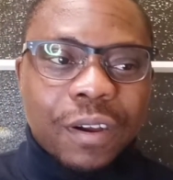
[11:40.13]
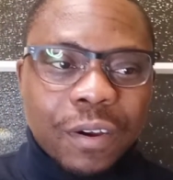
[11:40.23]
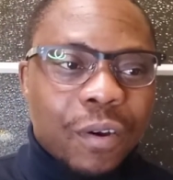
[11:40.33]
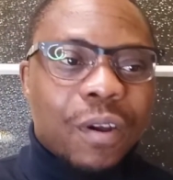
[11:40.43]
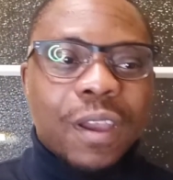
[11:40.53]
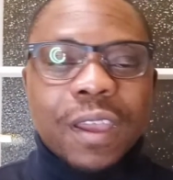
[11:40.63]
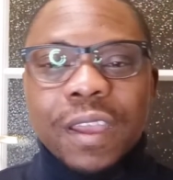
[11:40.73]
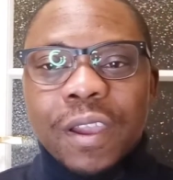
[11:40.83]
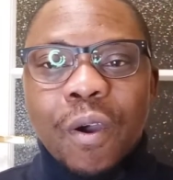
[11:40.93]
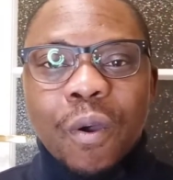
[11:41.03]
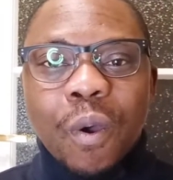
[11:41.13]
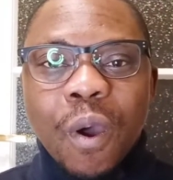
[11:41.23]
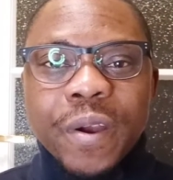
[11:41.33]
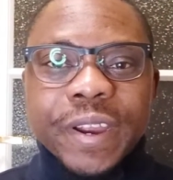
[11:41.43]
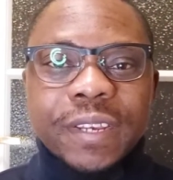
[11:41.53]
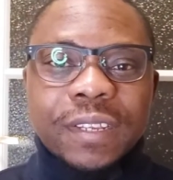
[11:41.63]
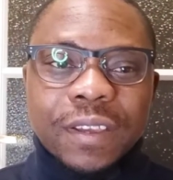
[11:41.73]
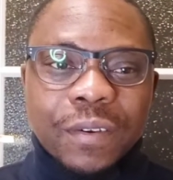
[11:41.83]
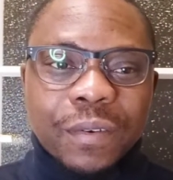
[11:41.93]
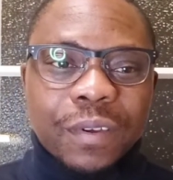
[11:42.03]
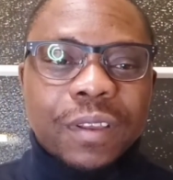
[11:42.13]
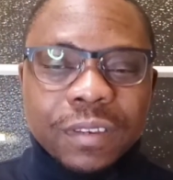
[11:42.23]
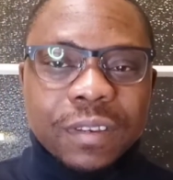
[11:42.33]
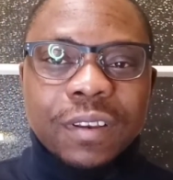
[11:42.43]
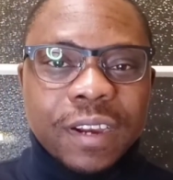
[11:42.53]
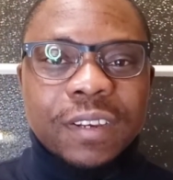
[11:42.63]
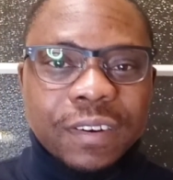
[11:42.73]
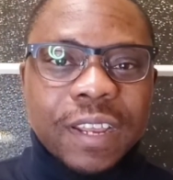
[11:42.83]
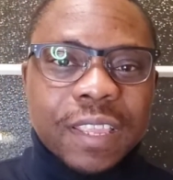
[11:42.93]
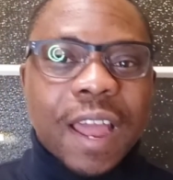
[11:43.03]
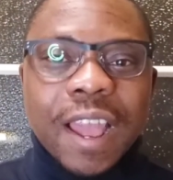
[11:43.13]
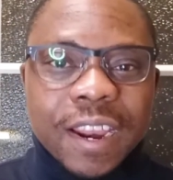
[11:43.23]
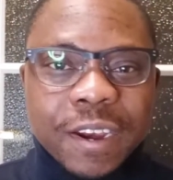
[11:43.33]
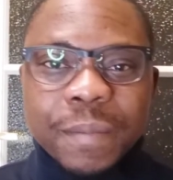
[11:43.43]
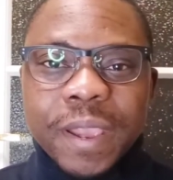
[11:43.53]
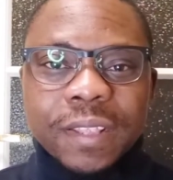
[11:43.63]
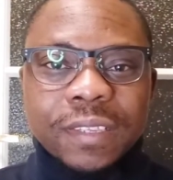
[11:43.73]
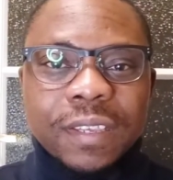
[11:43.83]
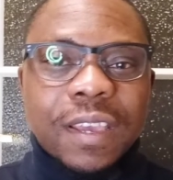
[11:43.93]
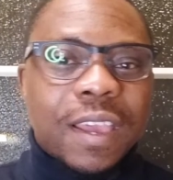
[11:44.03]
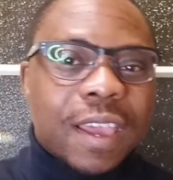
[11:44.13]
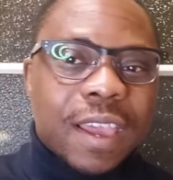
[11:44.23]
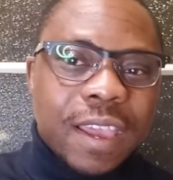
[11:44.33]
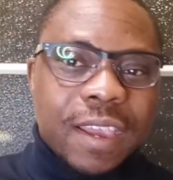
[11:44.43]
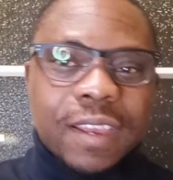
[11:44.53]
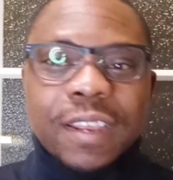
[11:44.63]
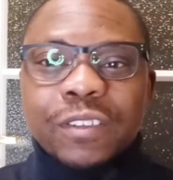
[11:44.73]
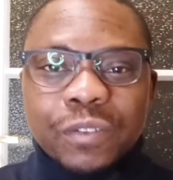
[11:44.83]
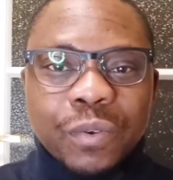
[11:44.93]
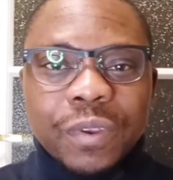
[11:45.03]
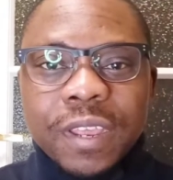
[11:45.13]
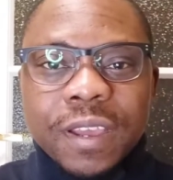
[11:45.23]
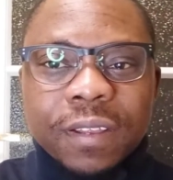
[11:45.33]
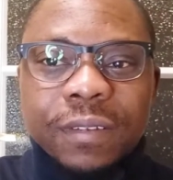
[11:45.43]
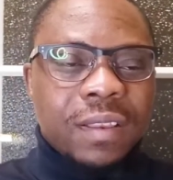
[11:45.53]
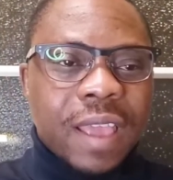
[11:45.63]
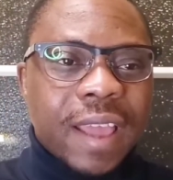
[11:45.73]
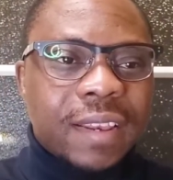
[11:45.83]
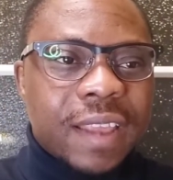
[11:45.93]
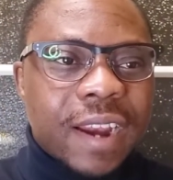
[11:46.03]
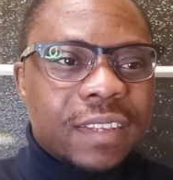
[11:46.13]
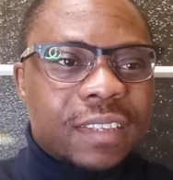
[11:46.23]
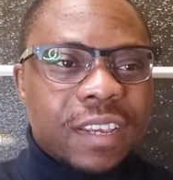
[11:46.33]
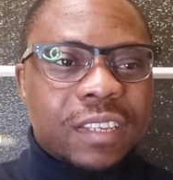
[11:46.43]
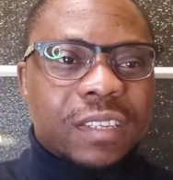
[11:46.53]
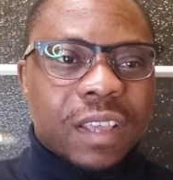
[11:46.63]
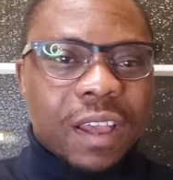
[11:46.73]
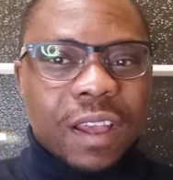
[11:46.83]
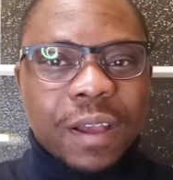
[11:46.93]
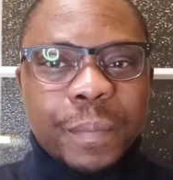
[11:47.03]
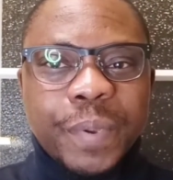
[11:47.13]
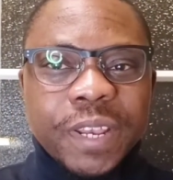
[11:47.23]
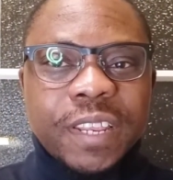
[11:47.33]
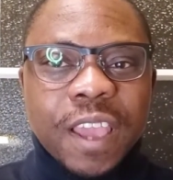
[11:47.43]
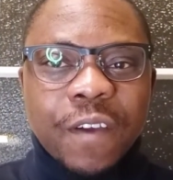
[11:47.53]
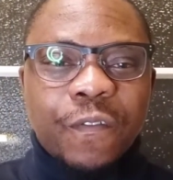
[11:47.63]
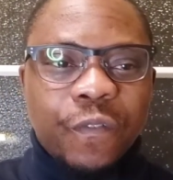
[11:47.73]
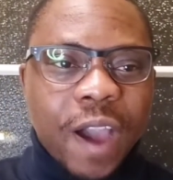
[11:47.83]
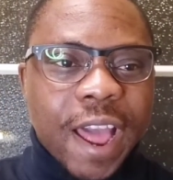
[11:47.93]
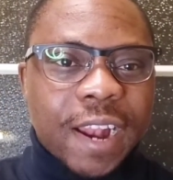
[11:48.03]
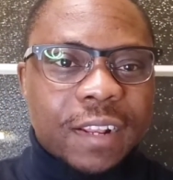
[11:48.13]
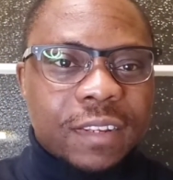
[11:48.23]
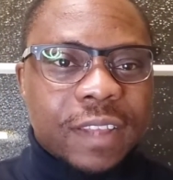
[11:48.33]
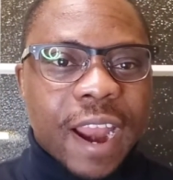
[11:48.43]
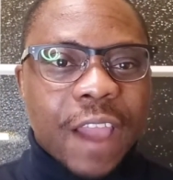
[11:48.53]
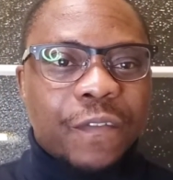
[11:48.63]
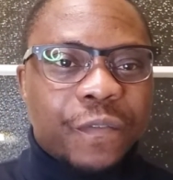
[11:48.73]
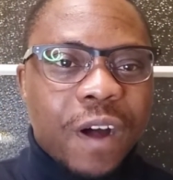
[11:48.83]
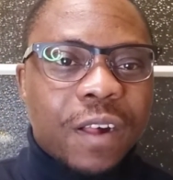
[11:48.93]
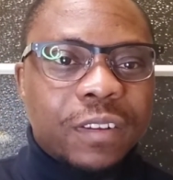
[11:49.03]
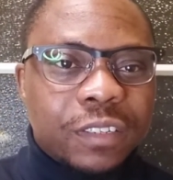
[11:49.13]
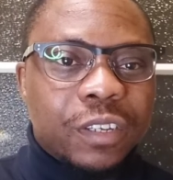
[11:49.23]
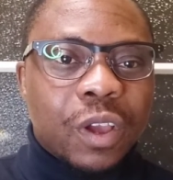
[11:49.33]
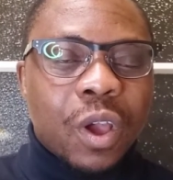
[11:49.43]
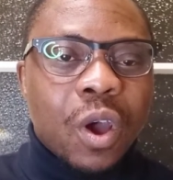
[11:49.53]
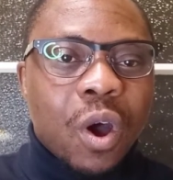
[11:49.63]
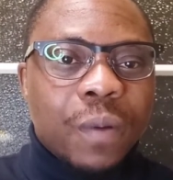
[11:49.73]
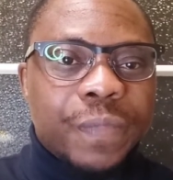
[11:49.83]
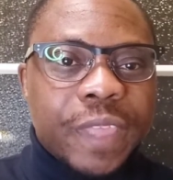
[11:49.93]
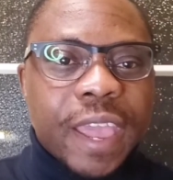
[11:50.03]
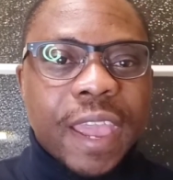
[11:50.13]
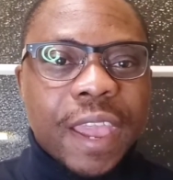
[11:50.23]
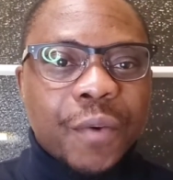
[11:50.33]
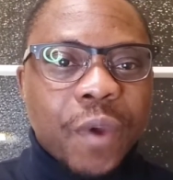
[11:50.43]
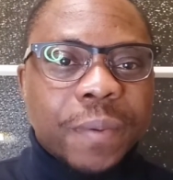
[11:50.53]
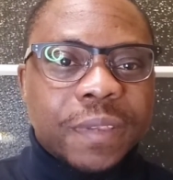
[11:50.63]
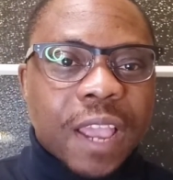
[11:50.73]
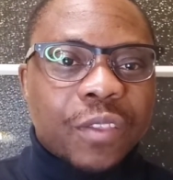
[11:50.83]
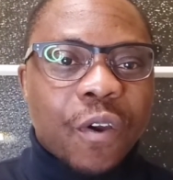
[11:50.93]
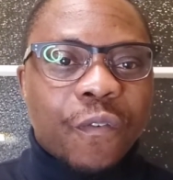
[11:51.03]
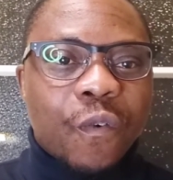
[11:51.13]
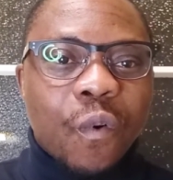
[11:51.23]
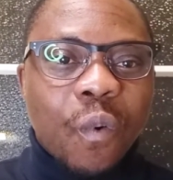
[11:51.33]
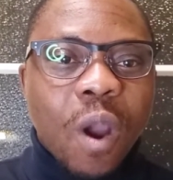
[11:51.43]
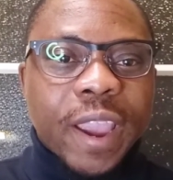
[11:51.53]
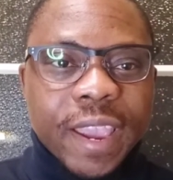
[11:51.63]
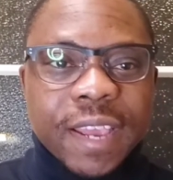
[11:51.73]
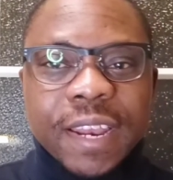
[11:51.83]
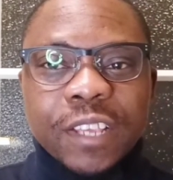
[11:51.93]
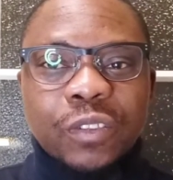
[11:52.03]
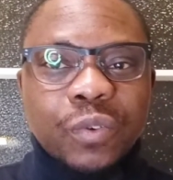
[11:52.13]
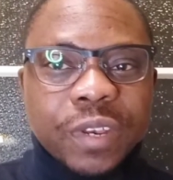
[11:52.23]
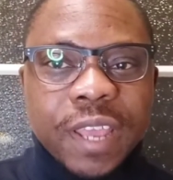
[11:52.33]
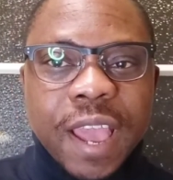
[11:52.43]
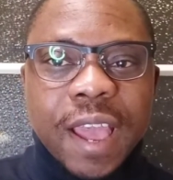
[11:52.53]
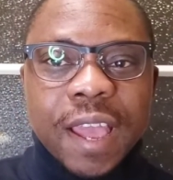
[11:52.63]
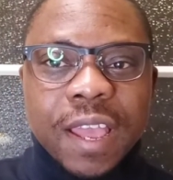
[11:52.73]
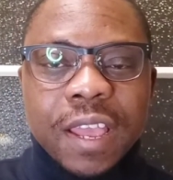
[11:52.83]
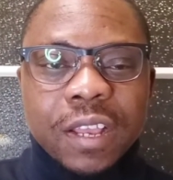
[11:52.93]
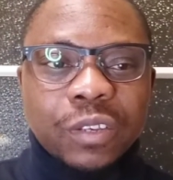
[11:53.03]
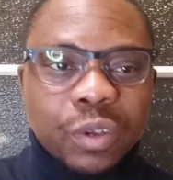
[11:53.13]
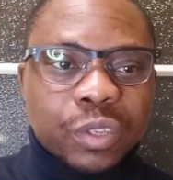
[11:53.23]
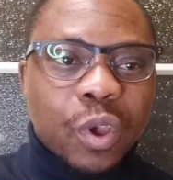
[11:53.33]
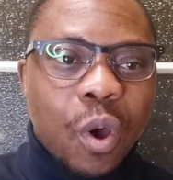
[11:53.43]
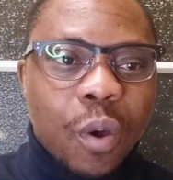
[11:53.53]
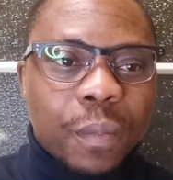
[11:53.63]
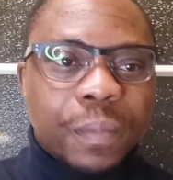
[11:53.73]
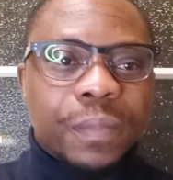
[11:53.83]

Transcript: occurring in rental agreements in Estonia. Then there is this PDF file that I found on the website of workinestonia.com.